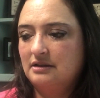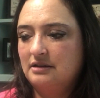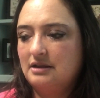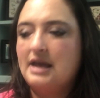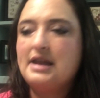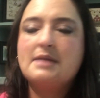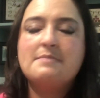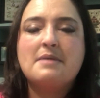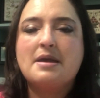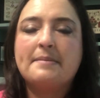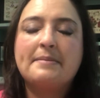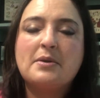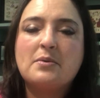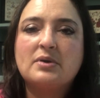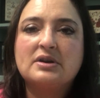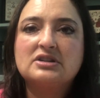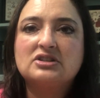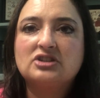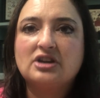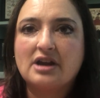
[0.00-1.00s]
And it made me
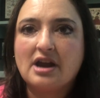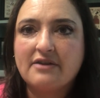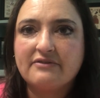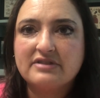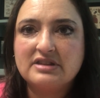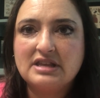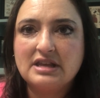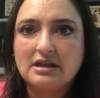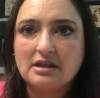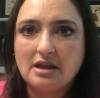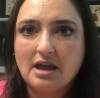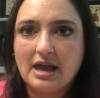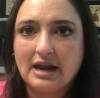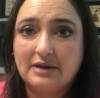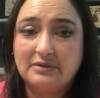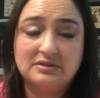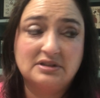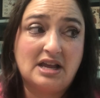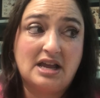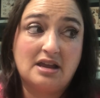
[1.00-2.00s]
want to start everything. And
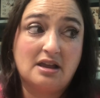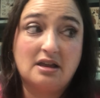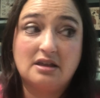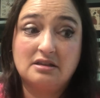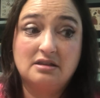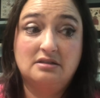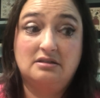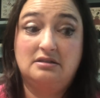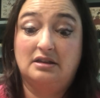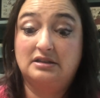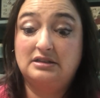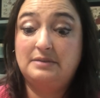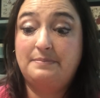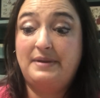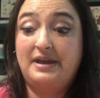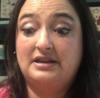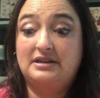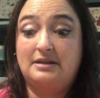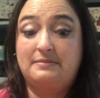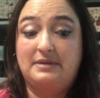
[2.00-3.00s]
I was like, it's a
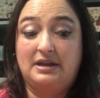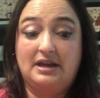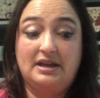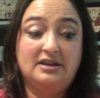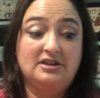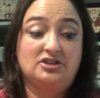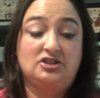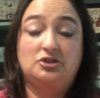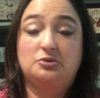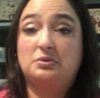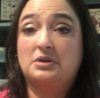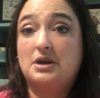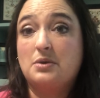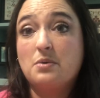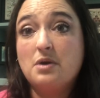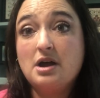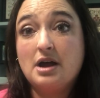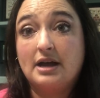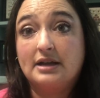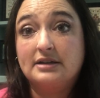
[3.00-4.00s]
pandemic. I can do what I
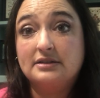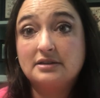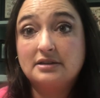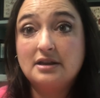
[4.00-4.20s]
want.